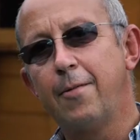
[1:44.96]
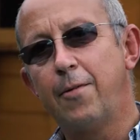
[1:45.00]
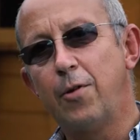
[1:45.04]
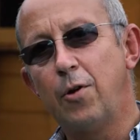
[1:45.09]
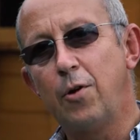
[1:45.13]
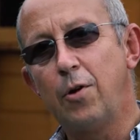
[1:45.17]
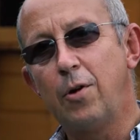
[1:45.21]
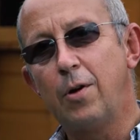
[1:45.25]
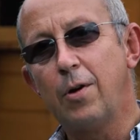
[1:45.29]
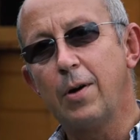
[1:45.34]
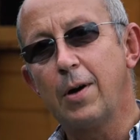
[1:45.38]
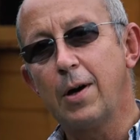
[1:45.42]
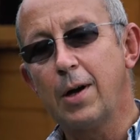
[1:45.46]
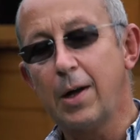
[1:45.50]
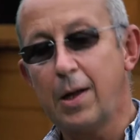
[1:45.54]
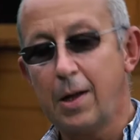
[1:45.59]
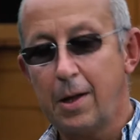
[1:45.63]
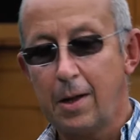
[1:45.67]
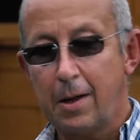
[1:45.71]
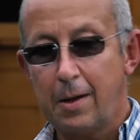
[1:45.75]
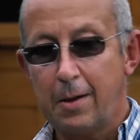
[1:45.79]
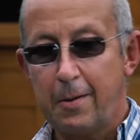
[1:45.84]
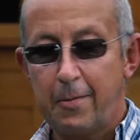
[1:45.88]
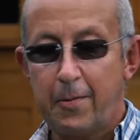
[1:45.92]
for
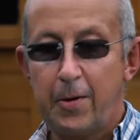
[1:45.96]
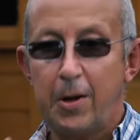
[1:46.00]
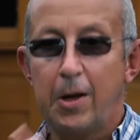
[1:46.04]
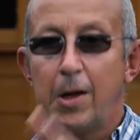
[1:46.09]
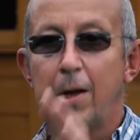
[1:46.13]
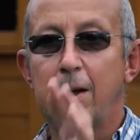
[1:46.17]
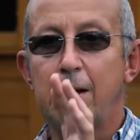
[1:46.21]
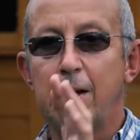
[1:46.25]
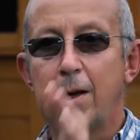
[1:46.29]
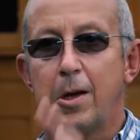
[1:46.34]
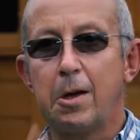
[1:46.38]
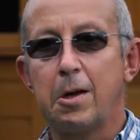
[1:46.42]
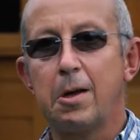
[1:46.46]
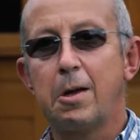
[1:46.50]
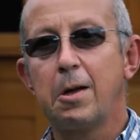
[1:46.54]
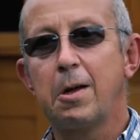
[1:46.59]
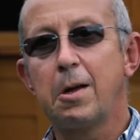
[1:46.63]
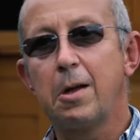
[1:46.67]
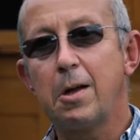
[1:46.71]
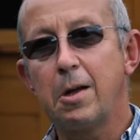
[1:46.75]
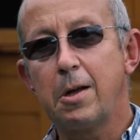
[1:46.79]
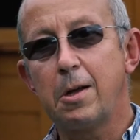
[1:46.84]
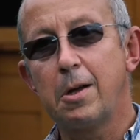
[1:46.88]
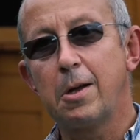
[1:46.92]
fur.
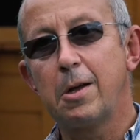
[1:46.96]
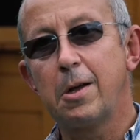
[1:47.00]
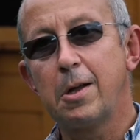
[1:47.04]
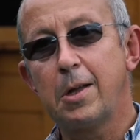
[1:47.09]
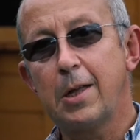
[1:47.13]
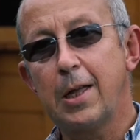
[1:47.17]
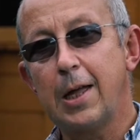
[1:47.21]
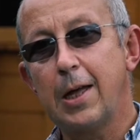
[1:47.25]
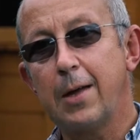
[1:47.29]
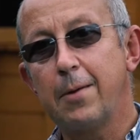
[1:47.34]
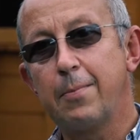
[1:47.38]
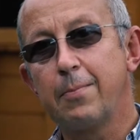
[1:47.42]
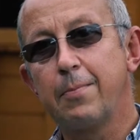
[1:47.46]
Oh, yeah.